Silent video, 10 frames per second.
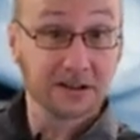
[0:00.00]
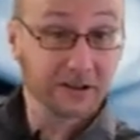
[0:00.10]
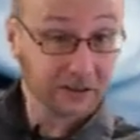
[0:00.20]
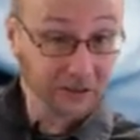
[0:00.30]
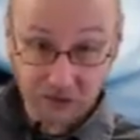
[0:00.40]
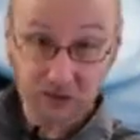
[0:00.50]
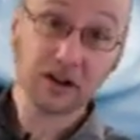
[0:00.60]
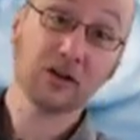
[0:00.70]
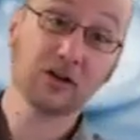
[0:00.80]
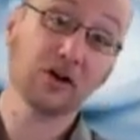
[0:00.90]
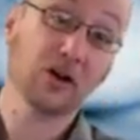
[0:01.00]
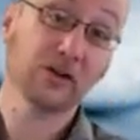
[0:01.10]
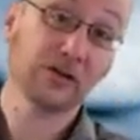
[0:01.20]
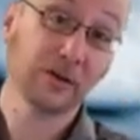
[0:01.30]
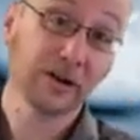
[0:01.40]
Let's get on to
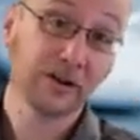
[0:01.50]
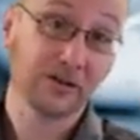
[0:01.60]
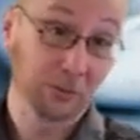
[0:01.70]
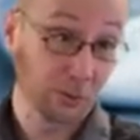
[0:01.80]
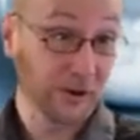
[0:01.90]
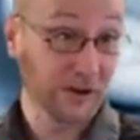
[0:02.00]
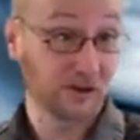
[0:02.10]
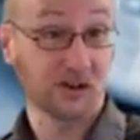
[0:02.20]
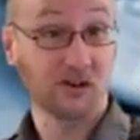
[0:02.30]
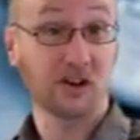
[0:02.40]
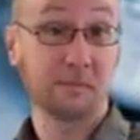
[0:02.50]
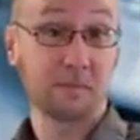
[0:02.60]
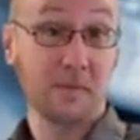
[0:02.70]
answering some questions here.